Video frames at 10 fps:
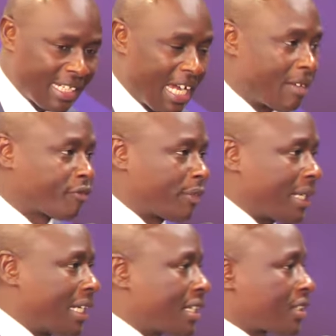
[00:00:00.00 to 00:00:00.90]
come from
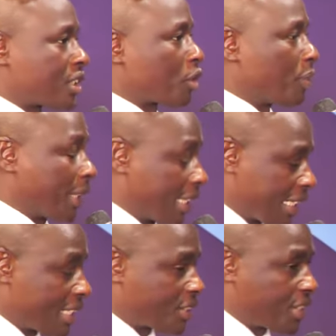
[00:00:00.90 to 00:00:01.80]
an English-speaking
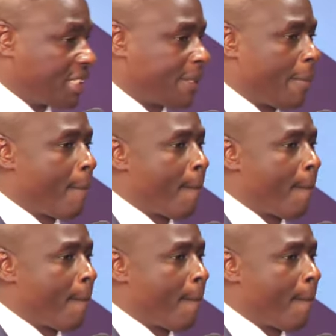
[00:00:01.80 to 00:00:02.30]
country.